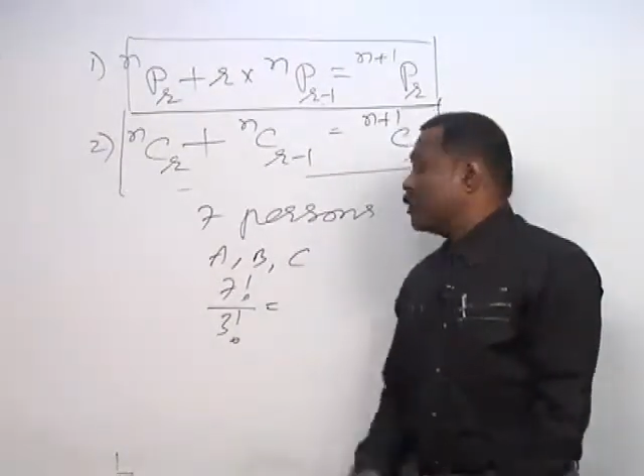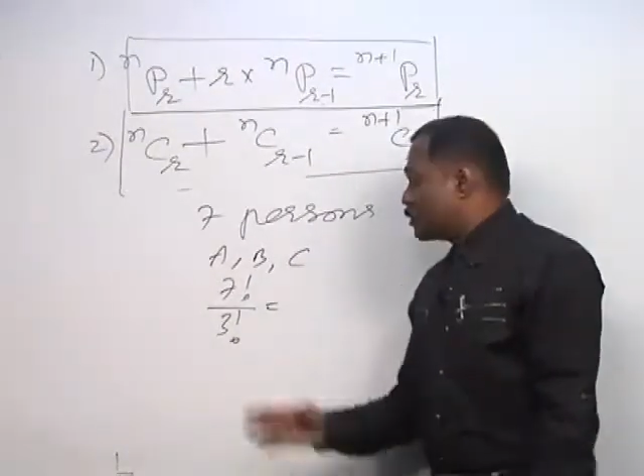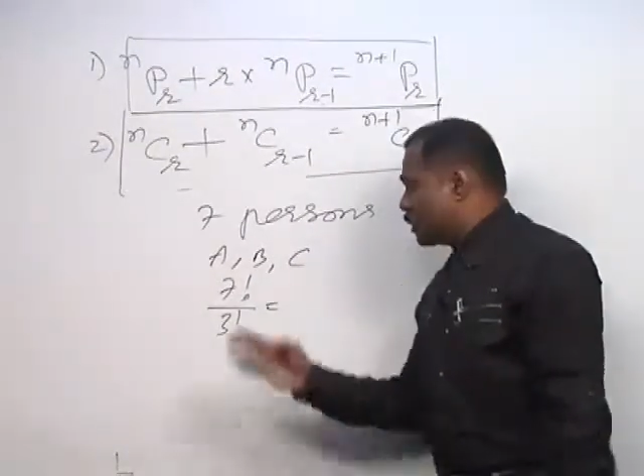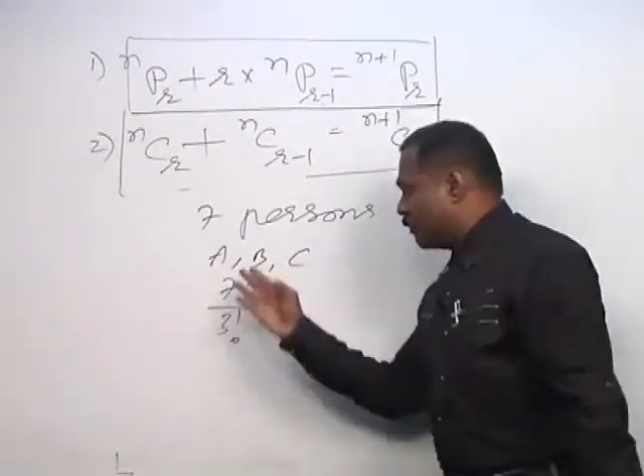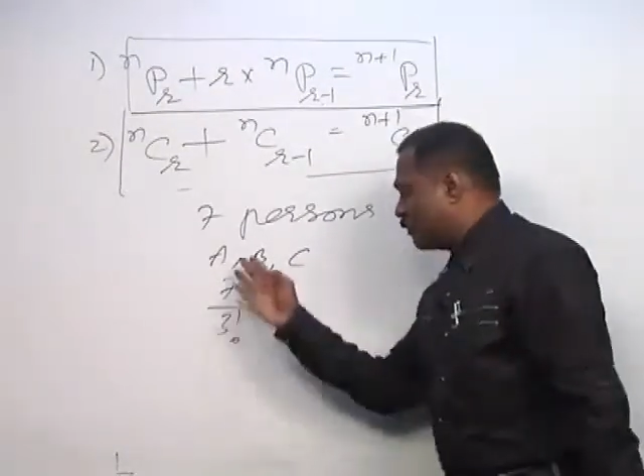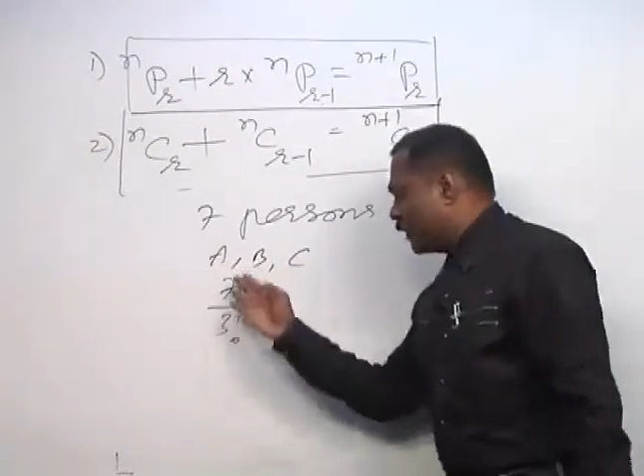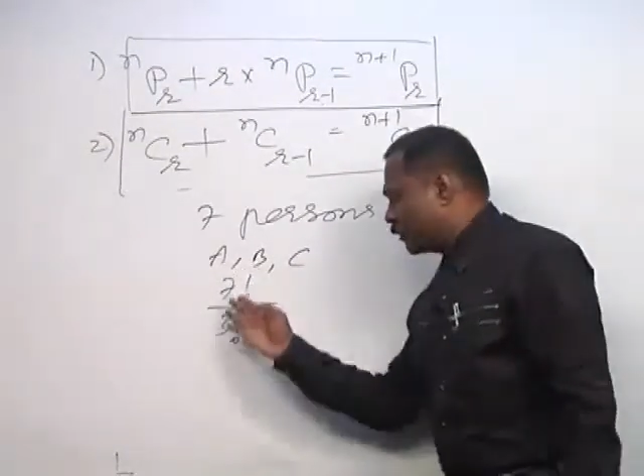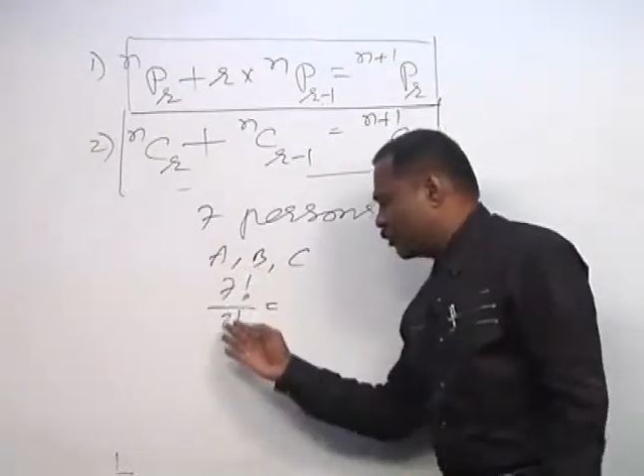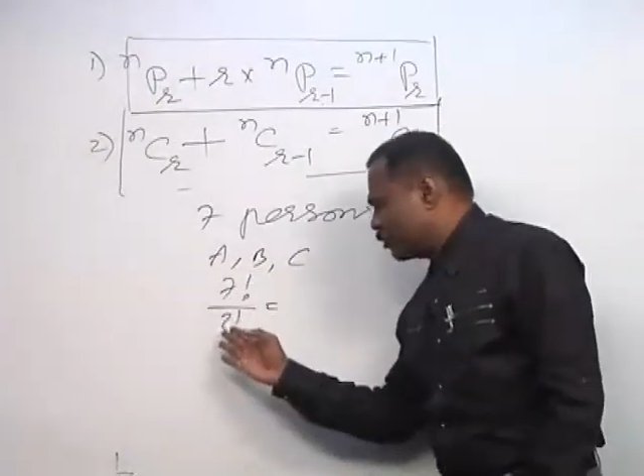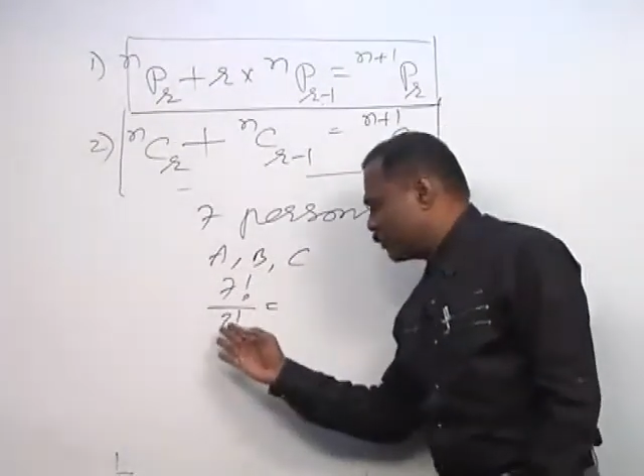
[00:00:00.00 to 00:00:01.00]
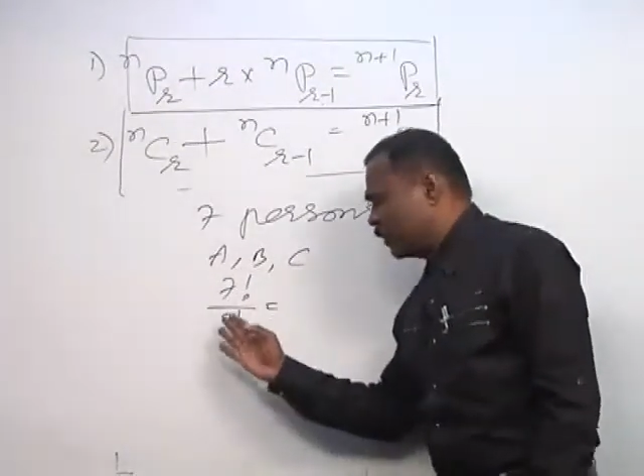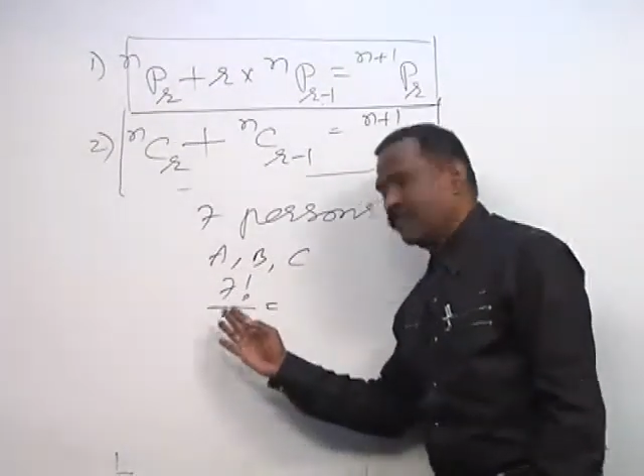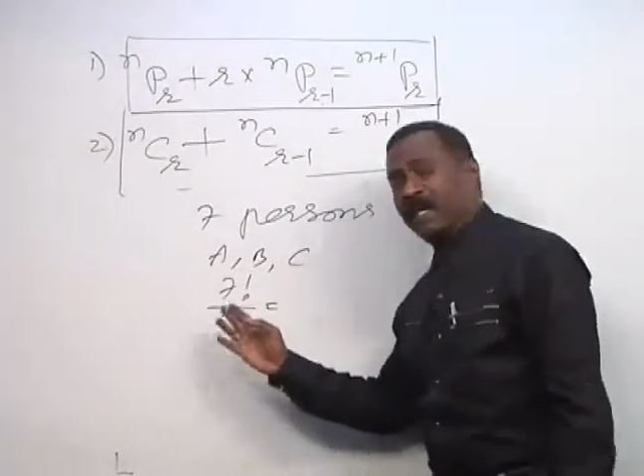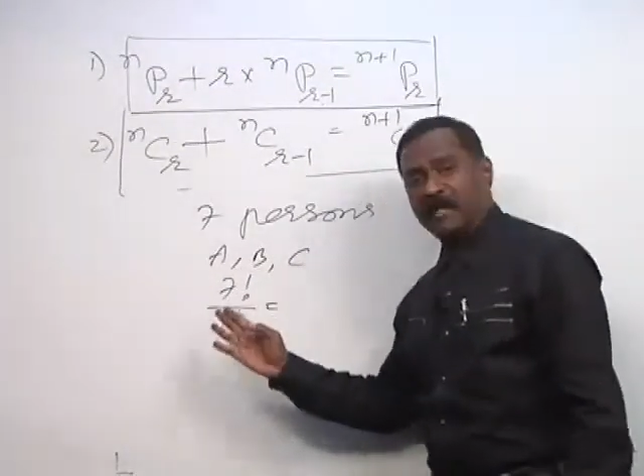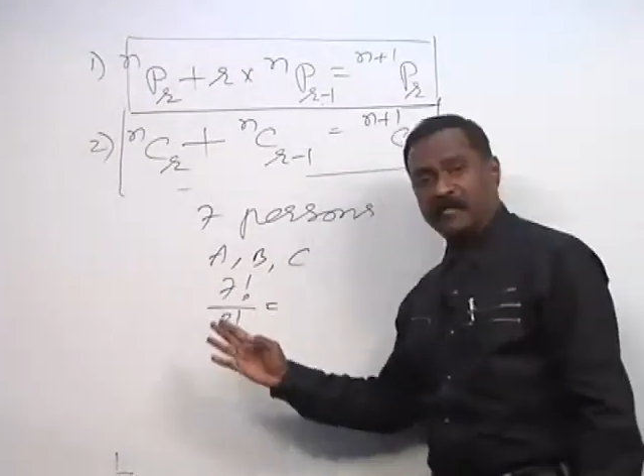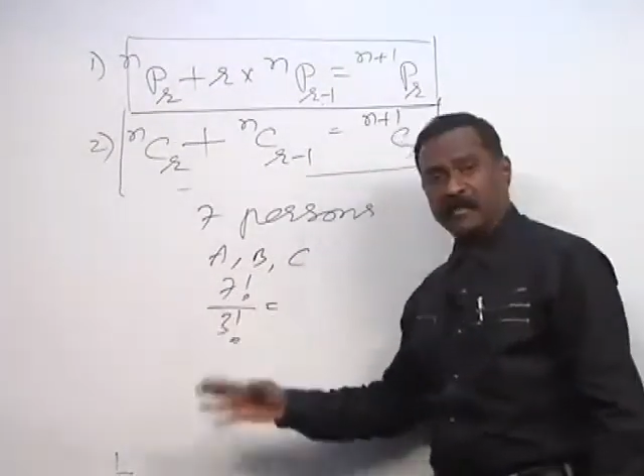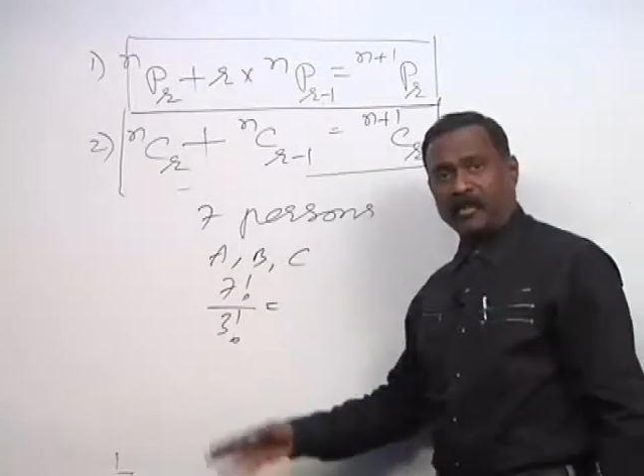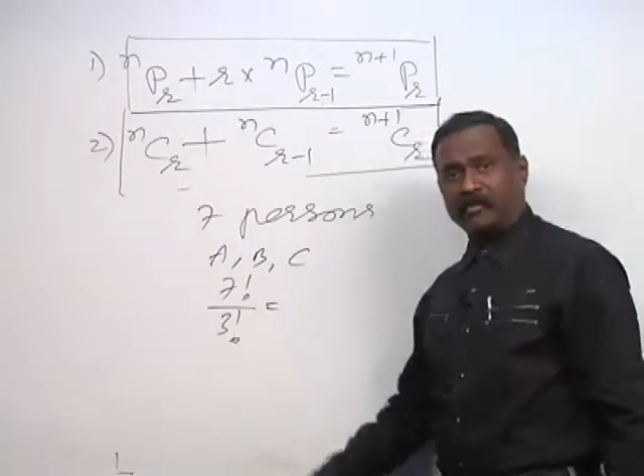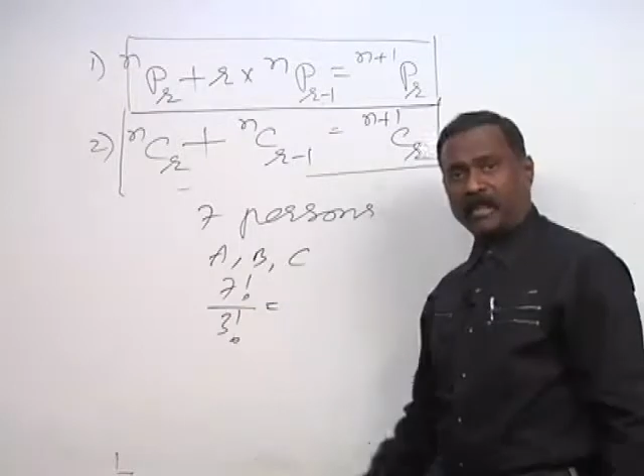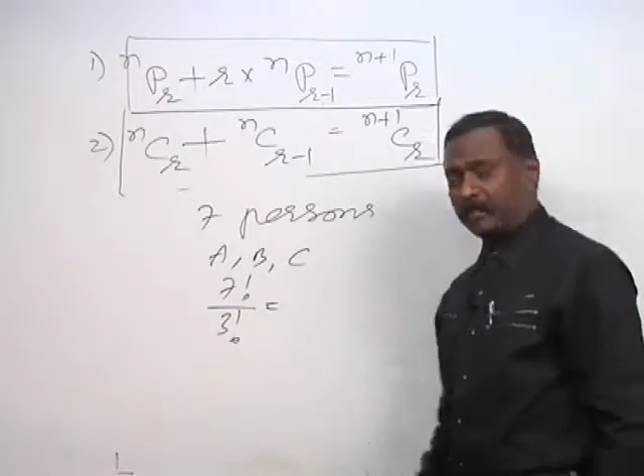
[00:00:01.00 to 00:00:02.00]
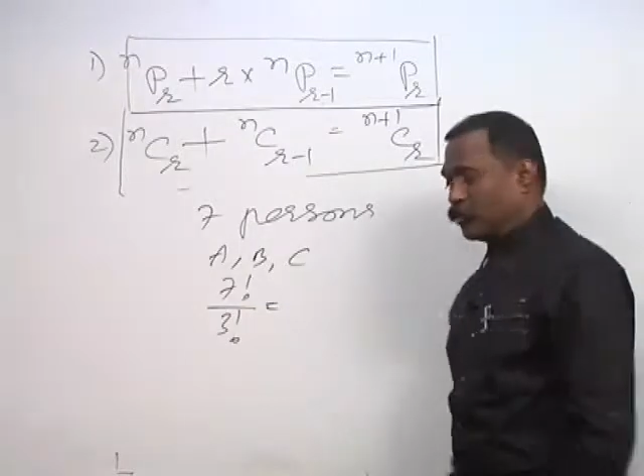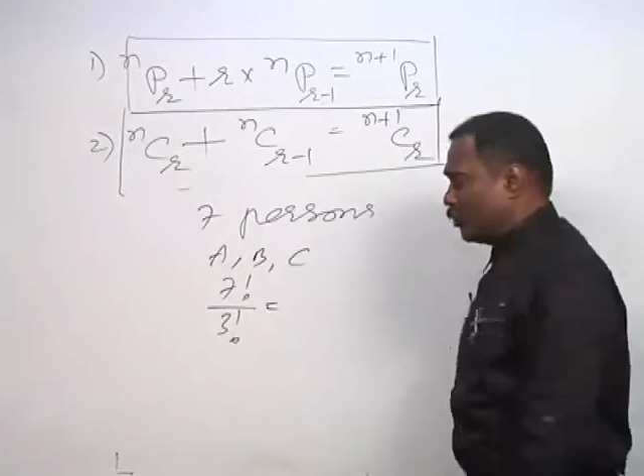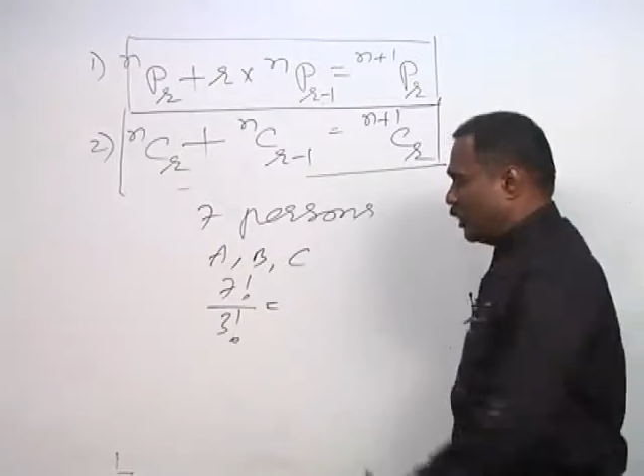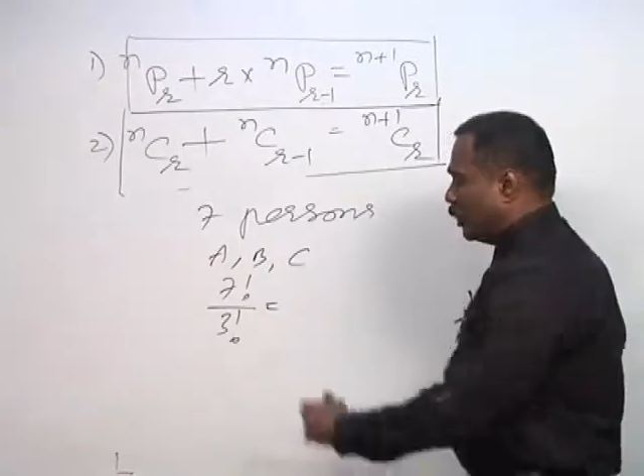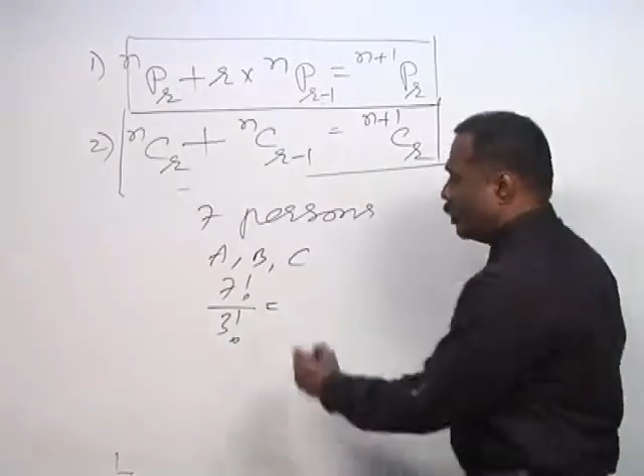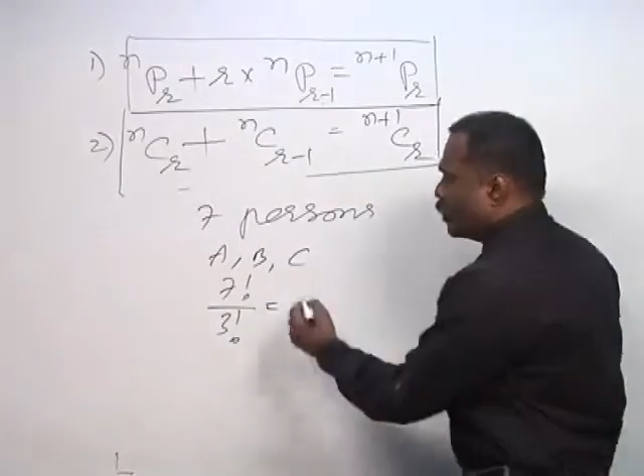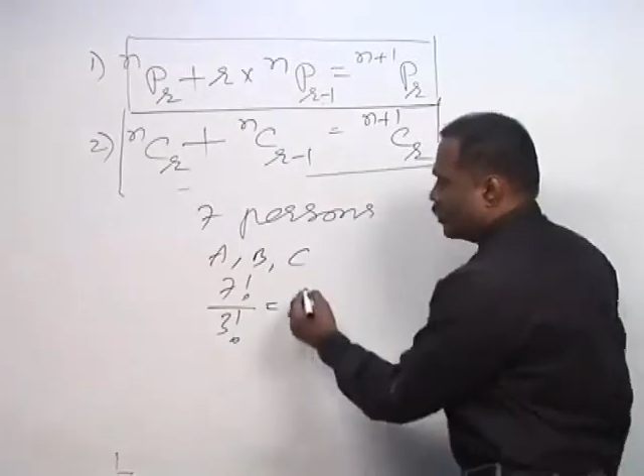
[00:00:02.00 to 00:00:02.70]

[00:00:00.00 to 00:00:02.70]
7 factorial is to be divided with 3 factorial.